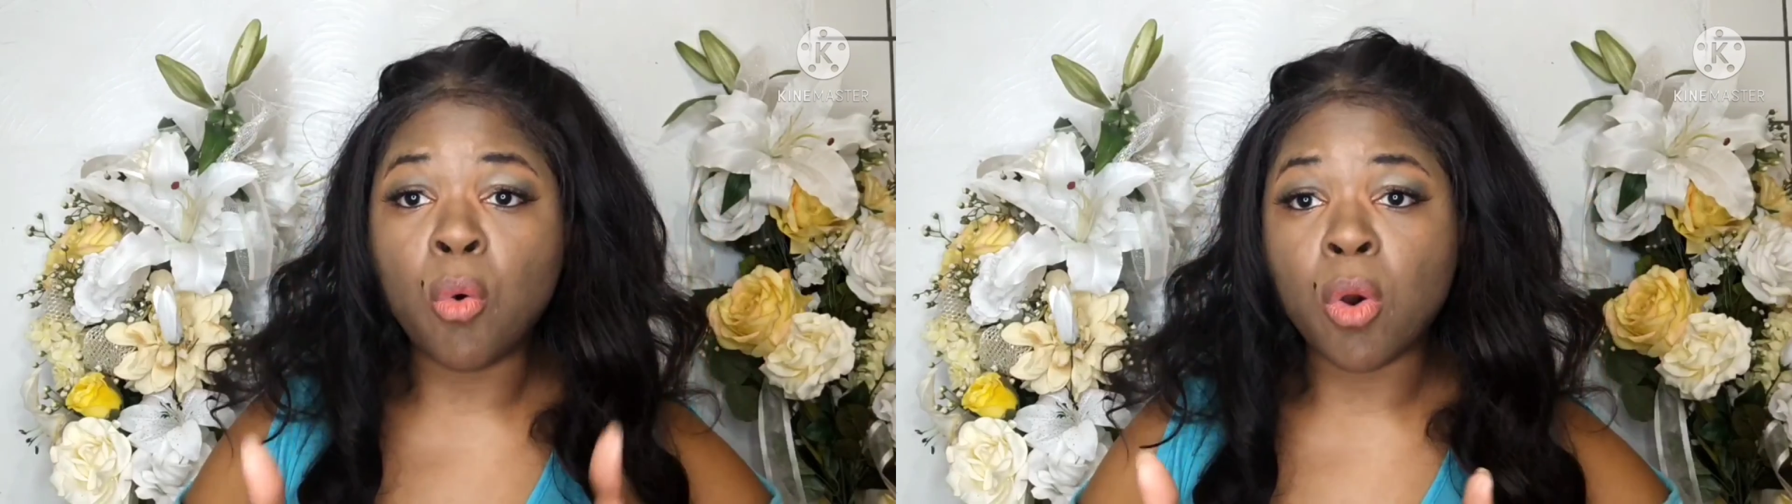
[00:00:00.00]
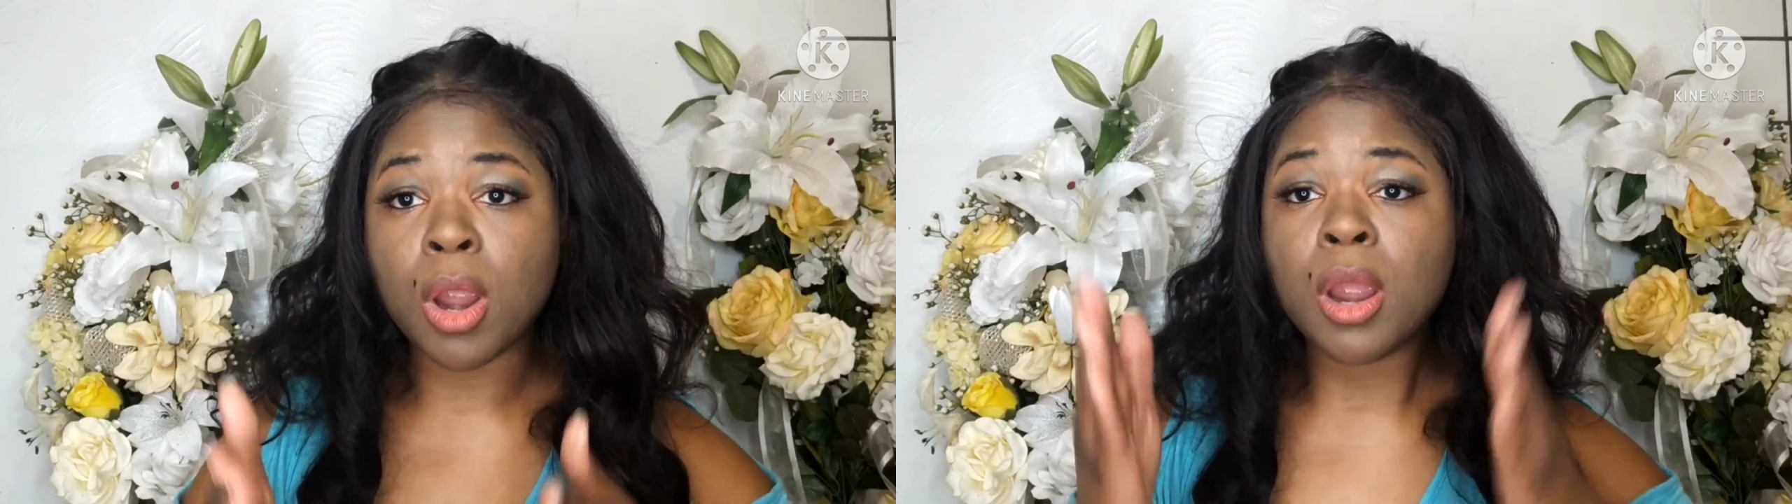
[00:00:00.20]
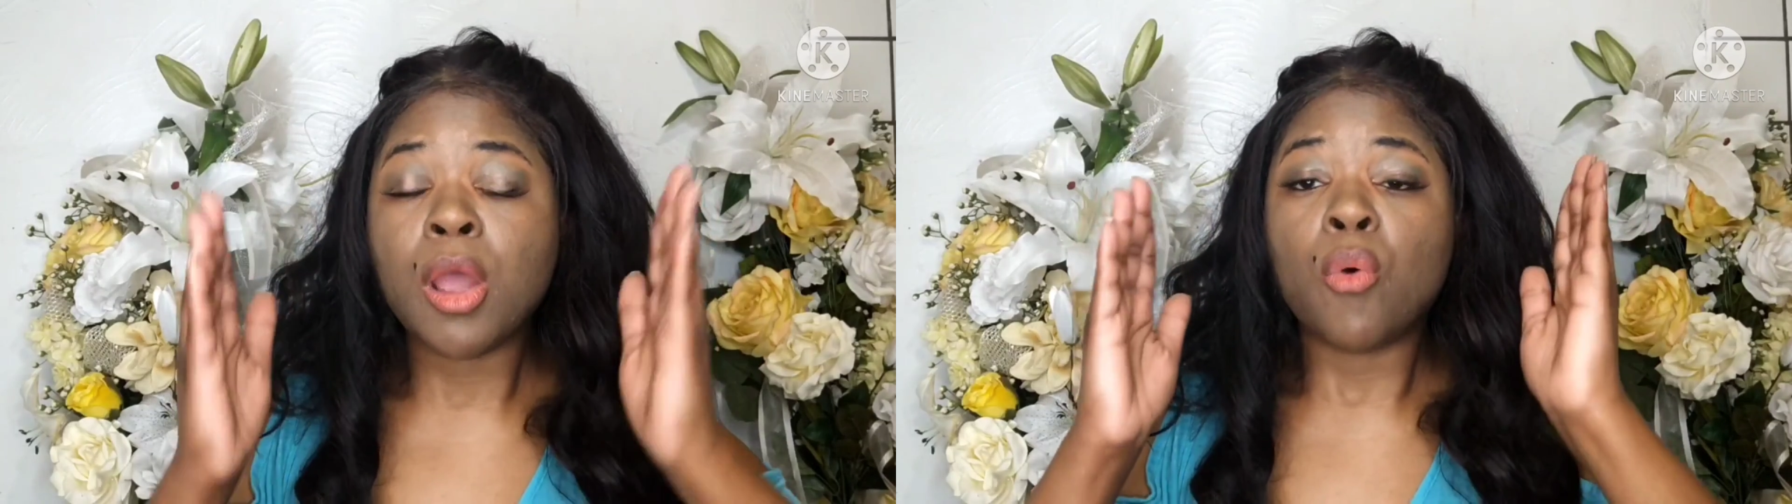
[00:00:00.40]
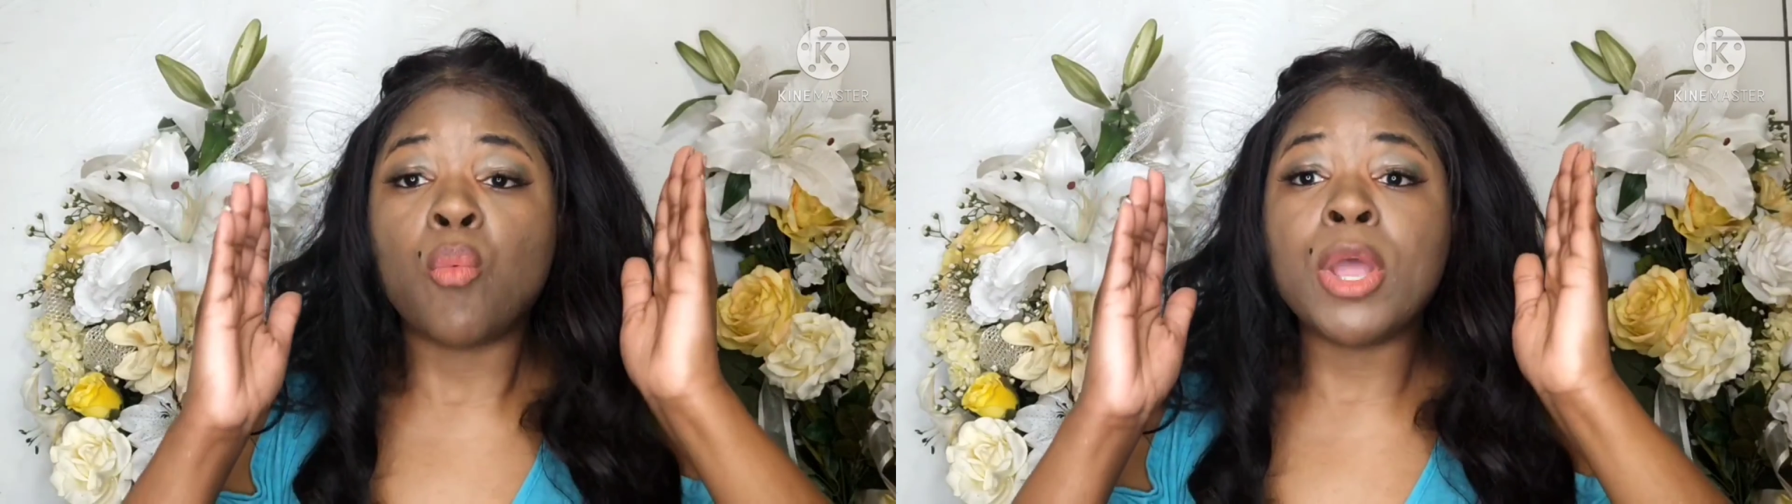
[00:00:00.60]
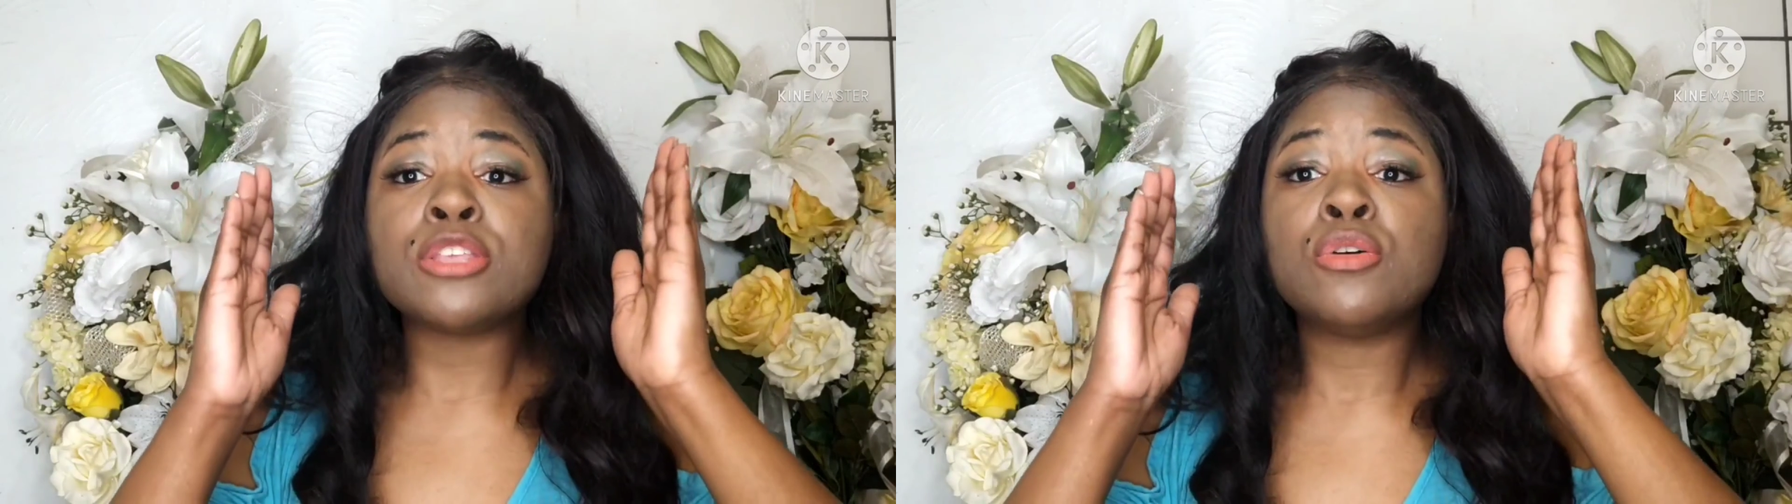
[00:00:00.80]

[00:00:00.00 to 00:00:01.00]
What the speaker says: with who